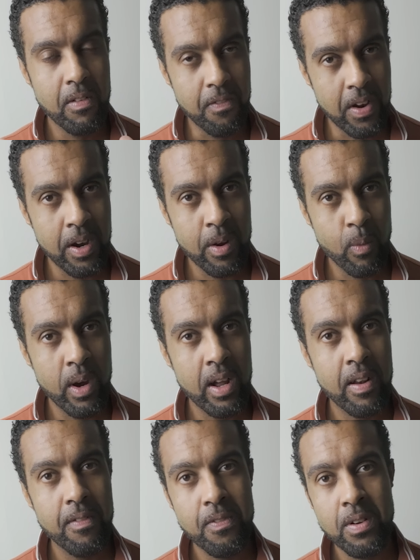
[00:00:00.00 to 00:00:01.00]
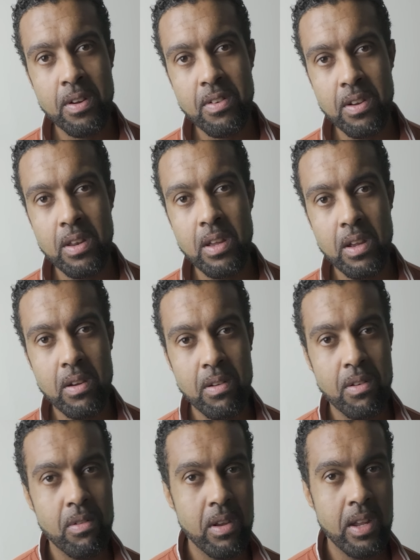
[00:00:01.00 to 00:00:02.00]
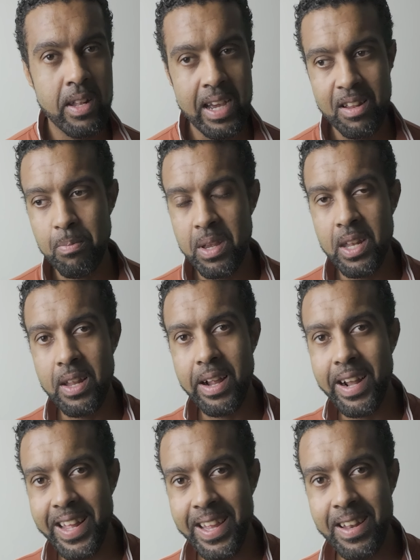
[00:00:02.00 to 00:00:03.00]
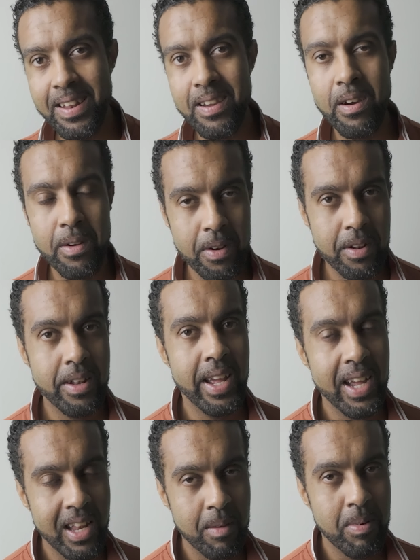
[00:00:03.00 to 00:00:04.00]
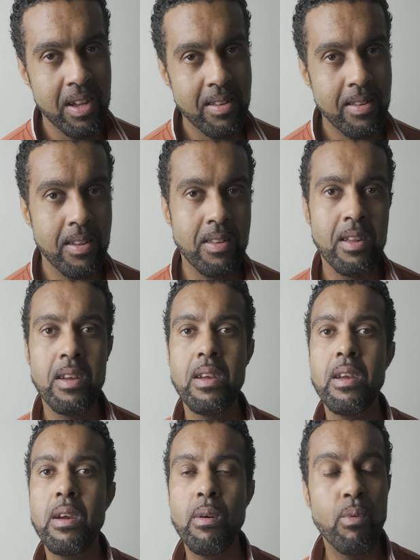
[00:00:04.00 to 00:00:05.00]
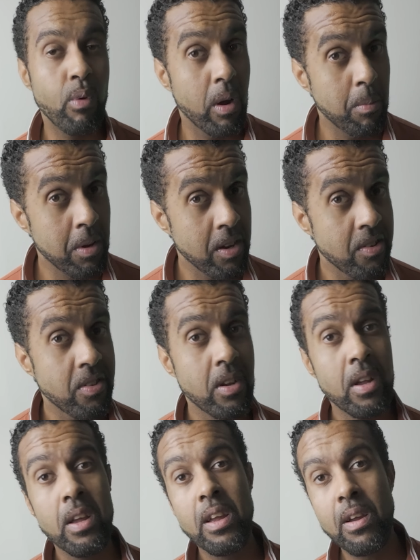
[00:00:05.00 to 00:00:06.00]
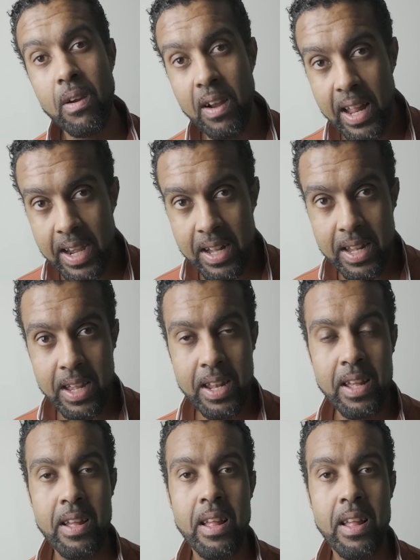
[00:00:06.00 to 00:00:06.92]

very well-functioning country that's being cleaned on a daily basis. Rubbish collected